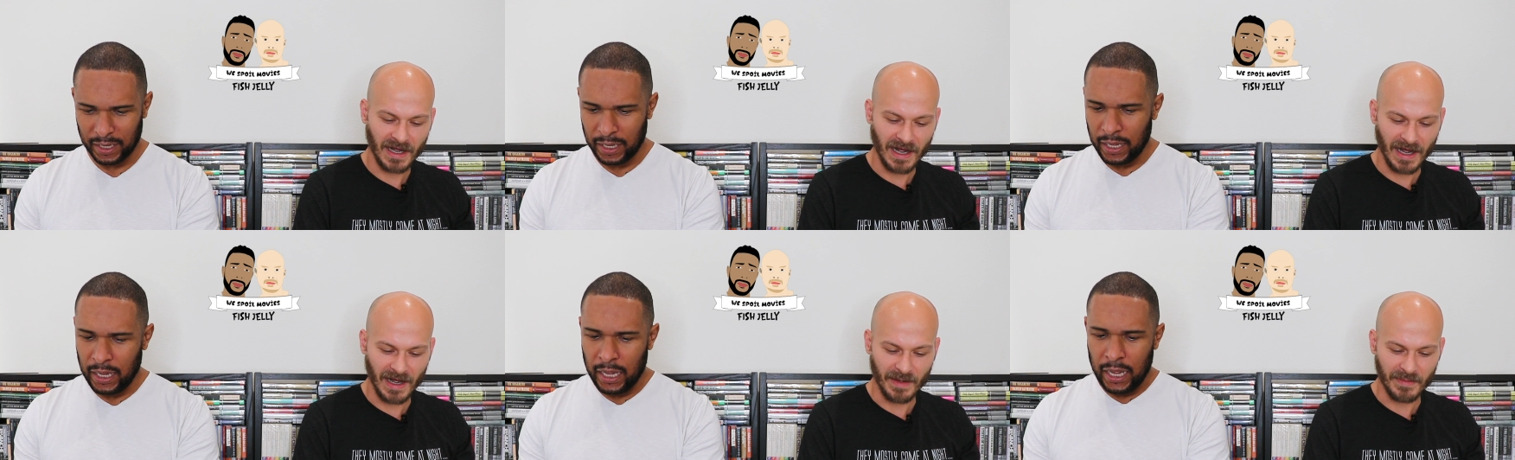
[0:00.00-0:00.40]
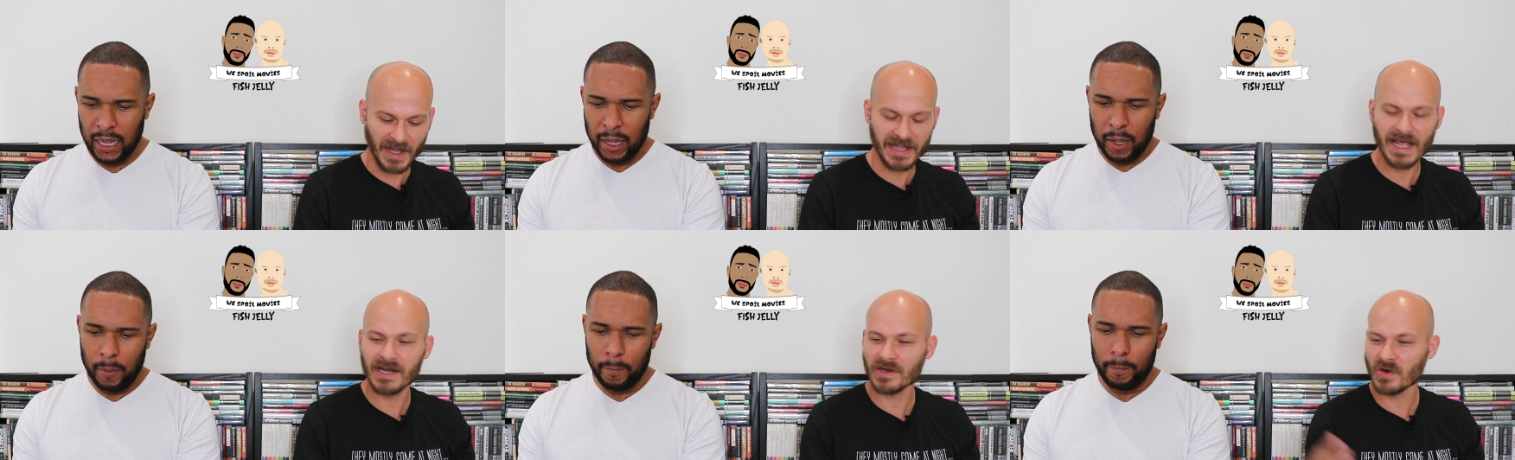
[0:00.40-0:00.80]
Speaker 1: Um,
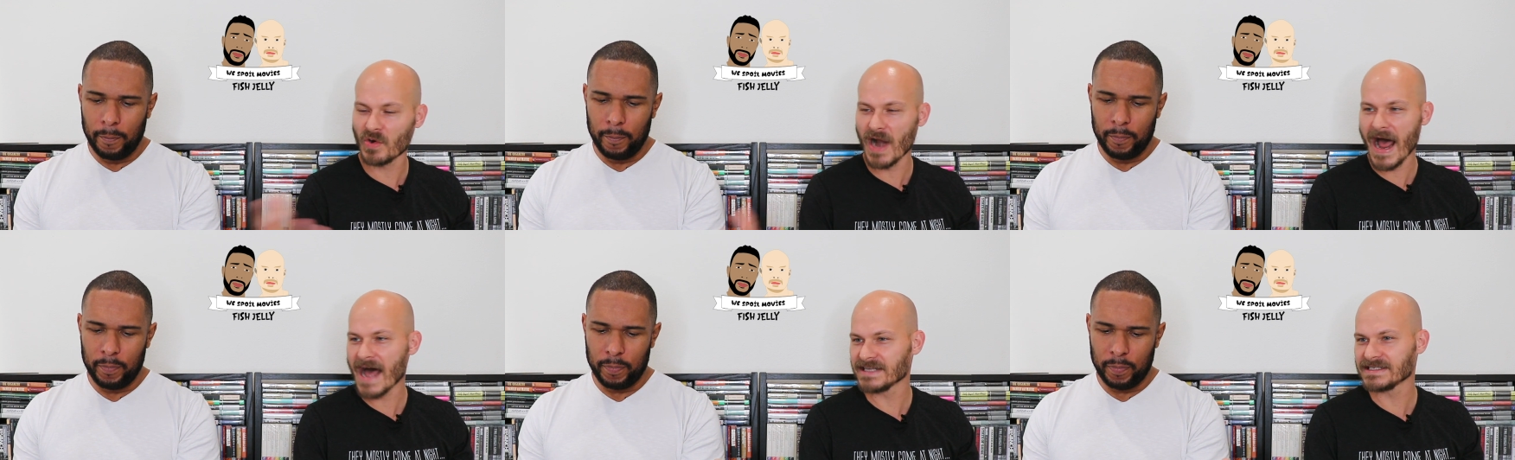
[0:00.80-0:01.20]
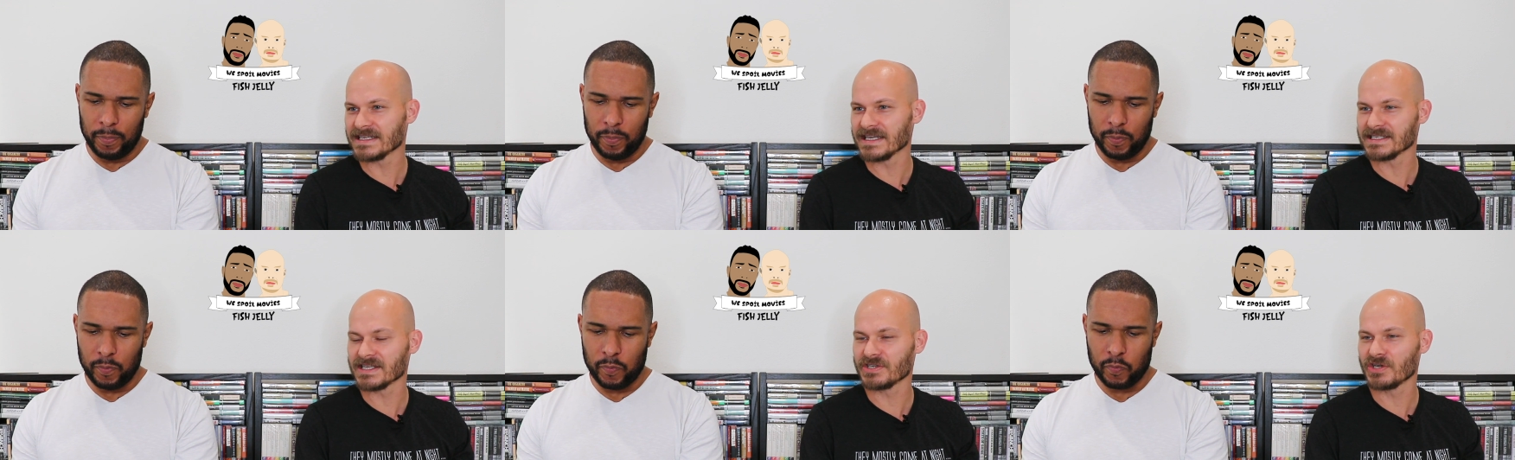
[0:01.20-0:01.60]
and then
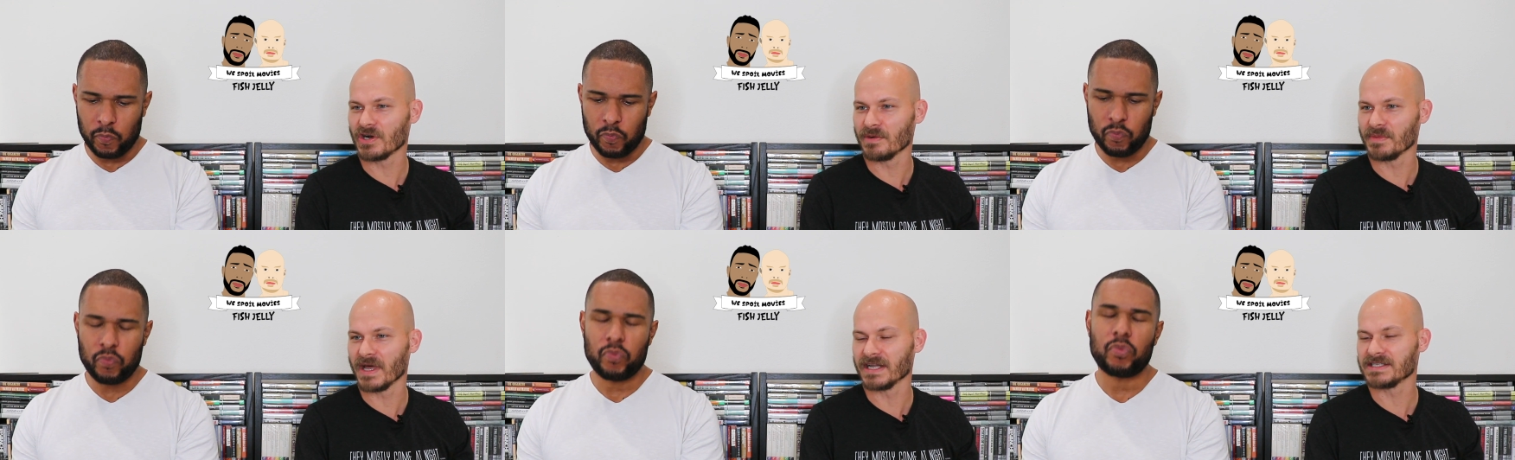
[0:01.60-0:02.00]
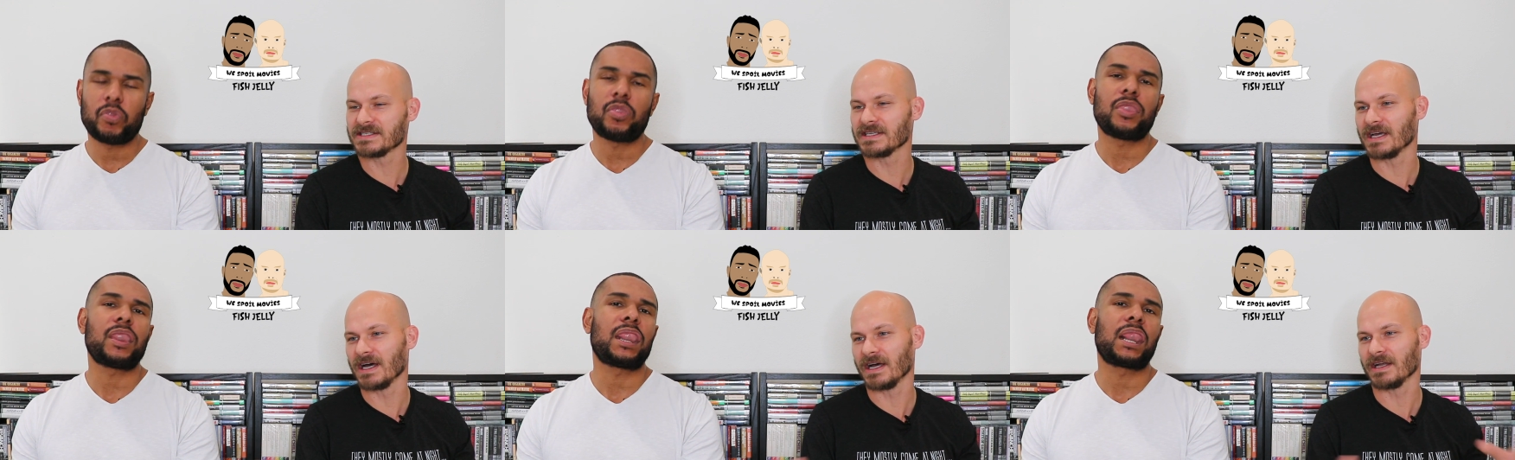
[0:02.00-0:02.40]
Krasny is a term
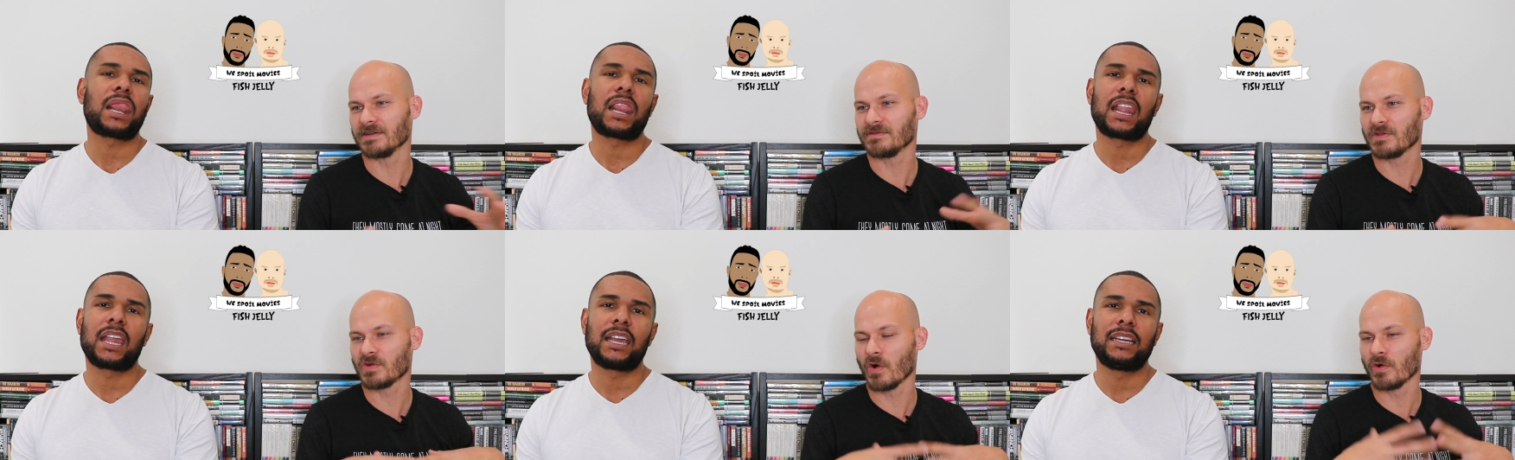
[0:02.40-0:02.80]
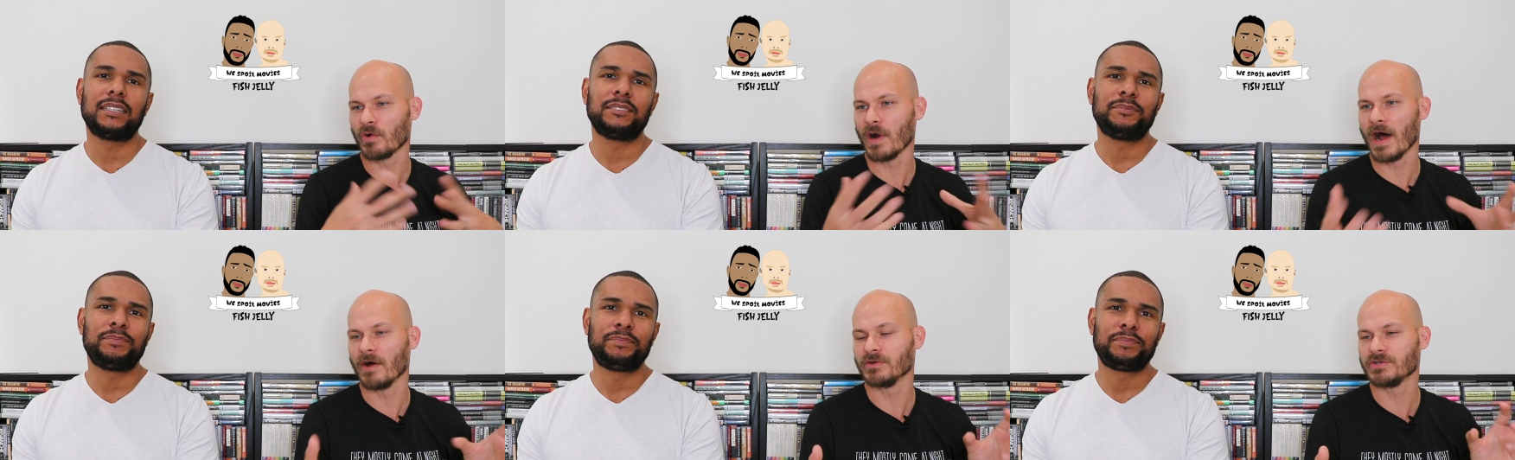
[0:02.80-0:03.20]
that's uh, thrown
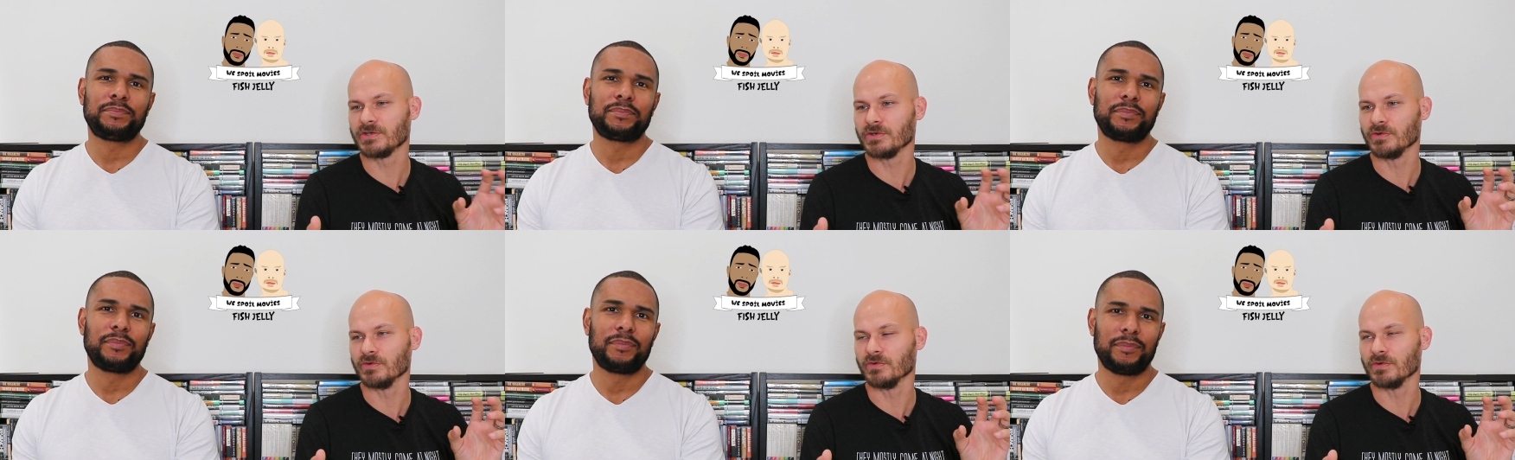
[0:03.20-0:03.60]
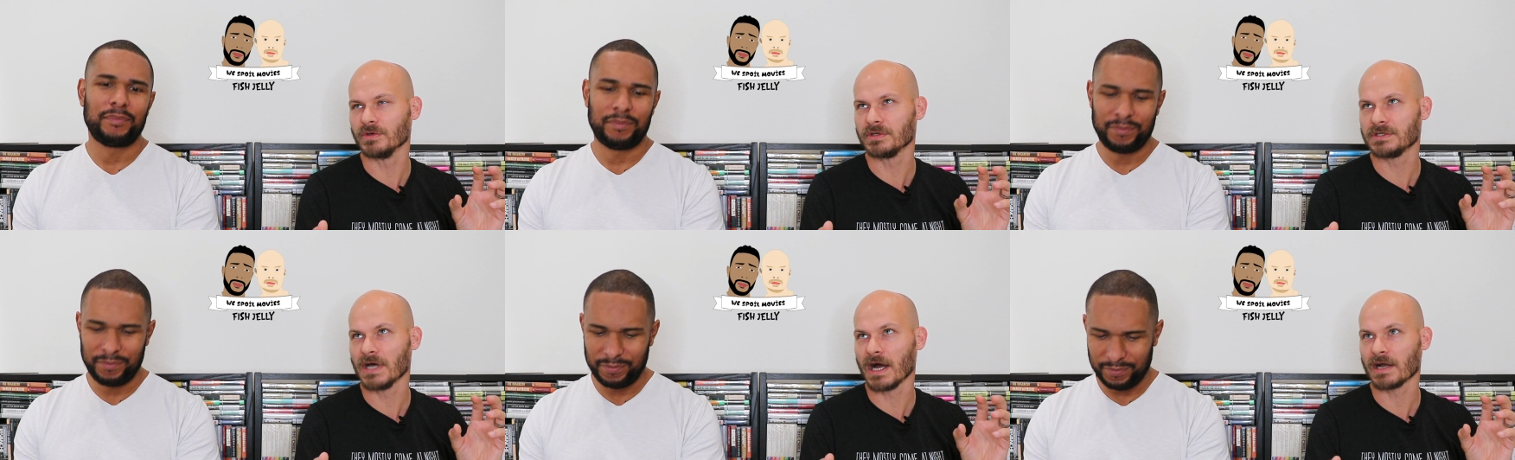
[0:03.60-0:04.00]
around to
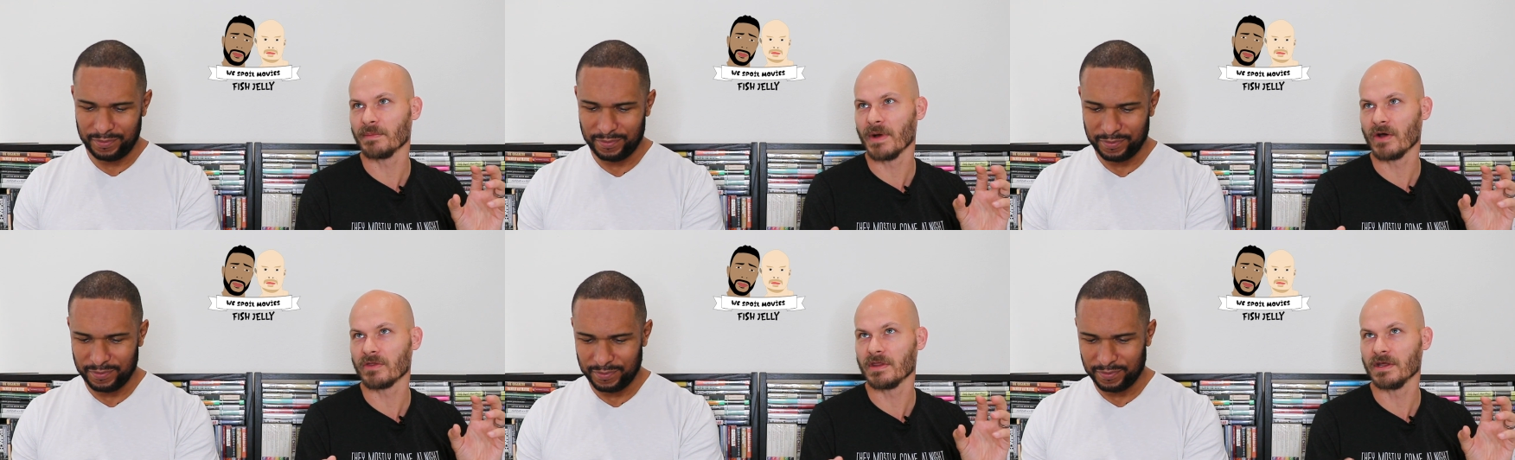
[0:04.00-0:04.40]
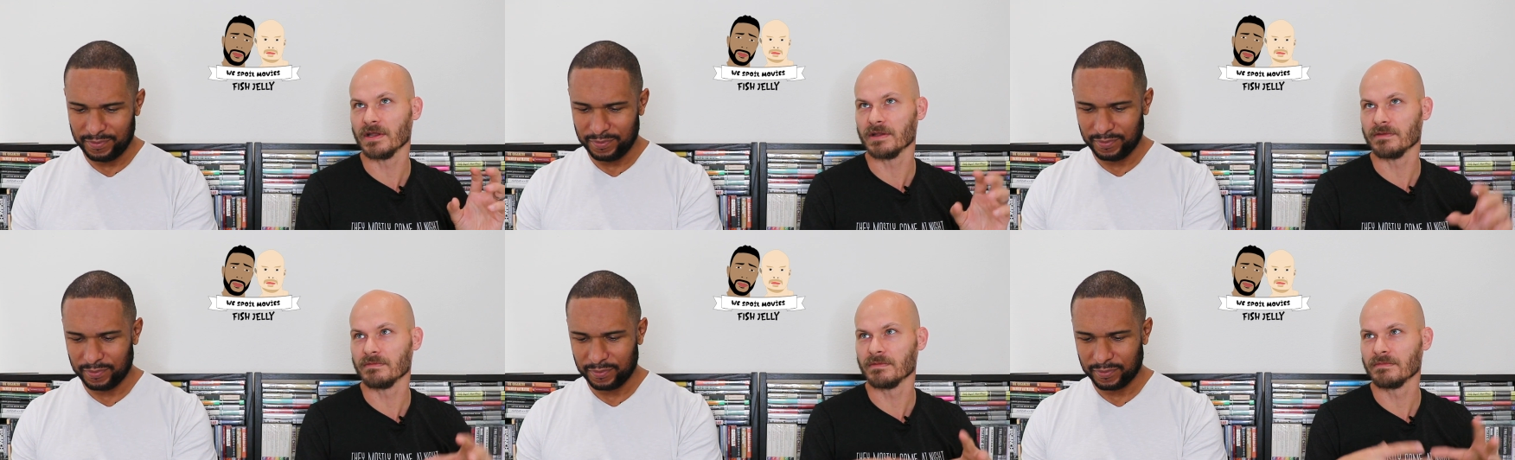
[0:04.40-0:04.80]
talk about
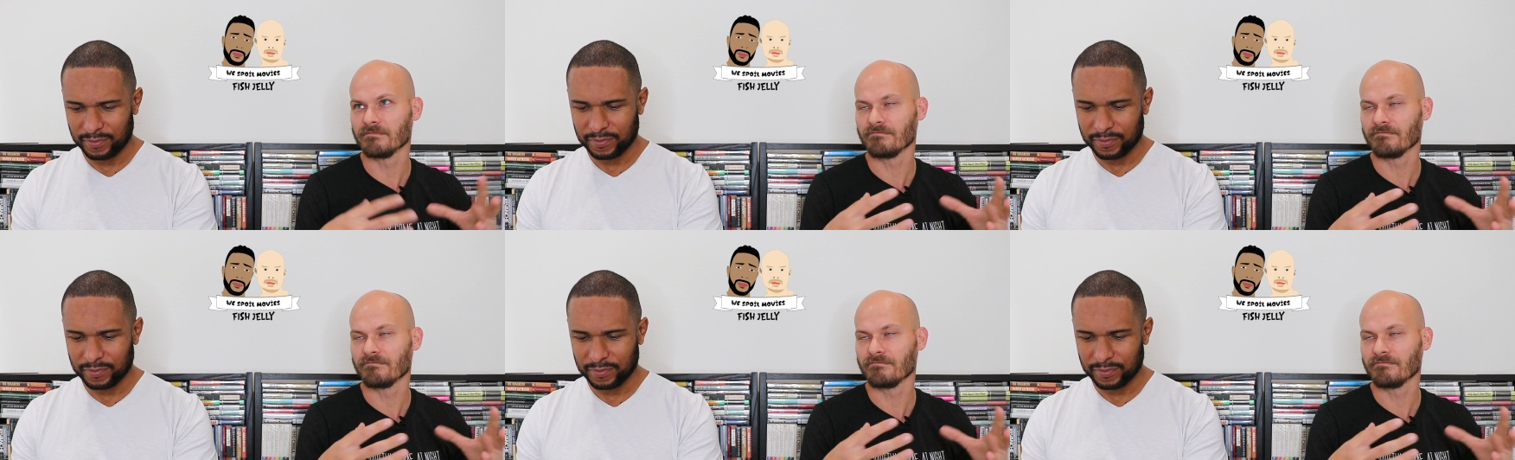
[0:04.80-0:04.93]
the